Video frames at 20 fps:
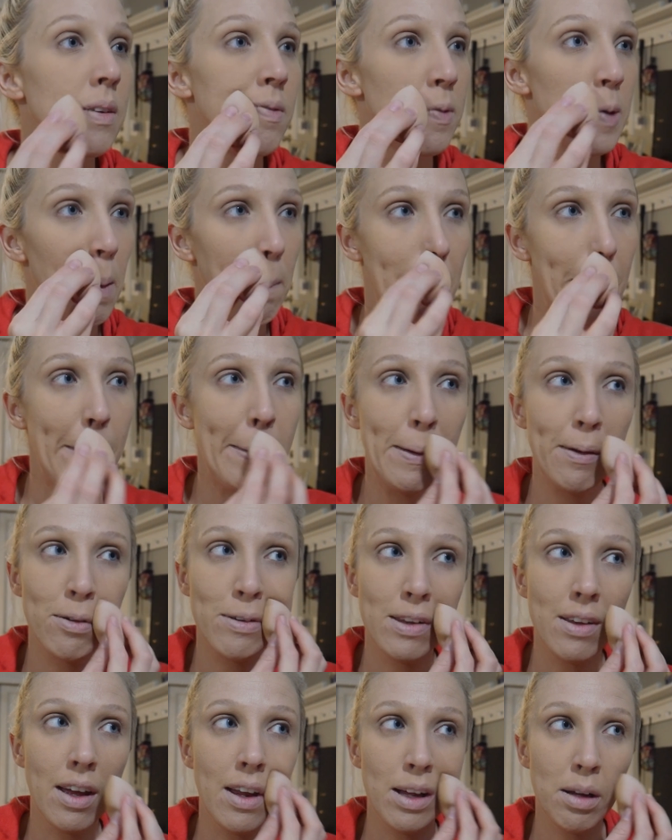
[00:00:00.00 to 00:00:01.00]
Fit Me
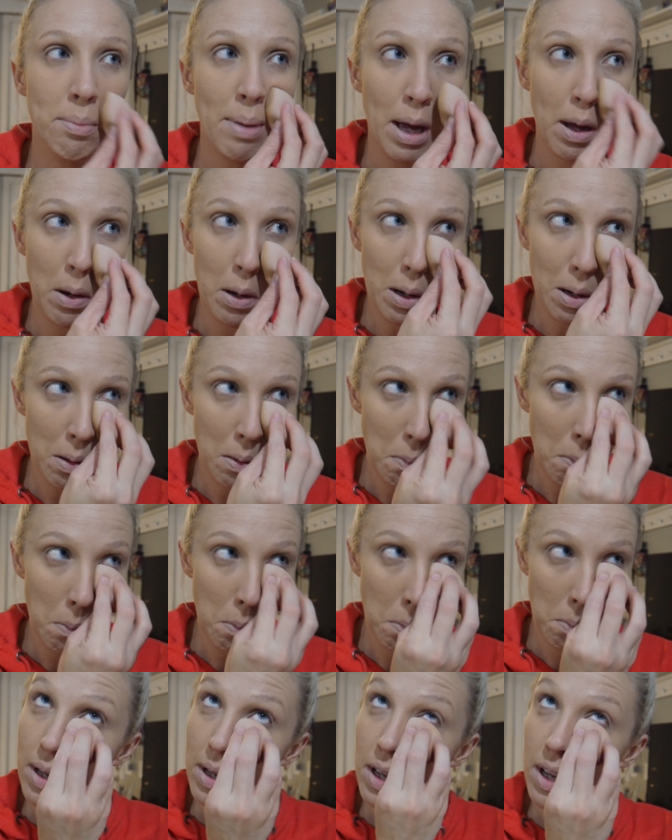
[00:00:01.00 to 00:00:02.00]
loose setting powder.
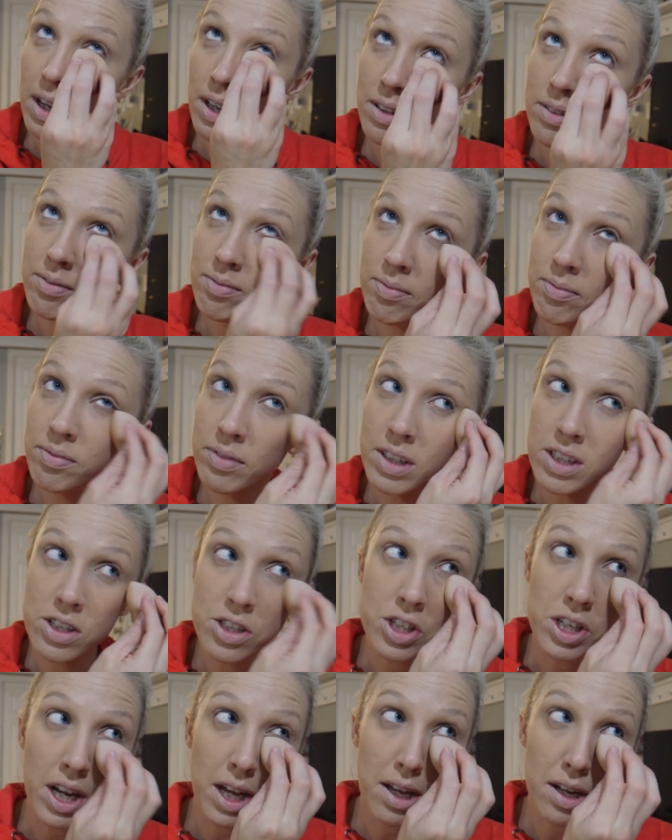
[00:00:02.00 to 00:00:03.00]
But
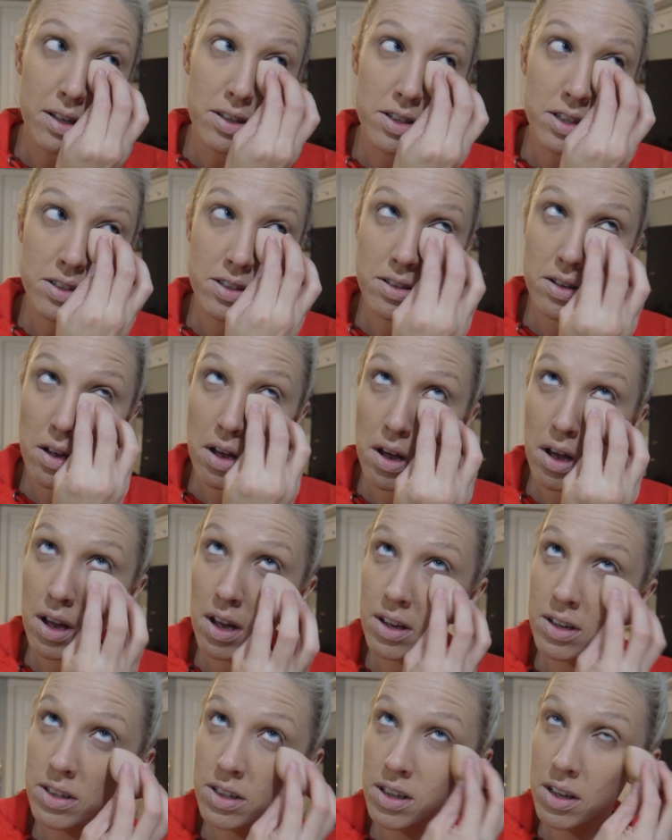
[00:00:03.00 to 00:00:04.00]
this shade is just
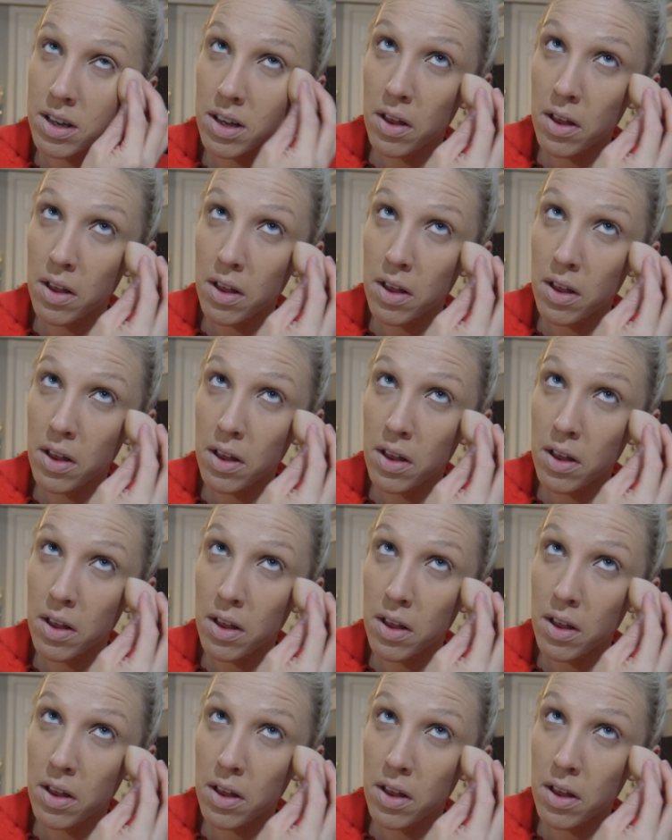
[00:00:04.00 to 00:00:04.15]
not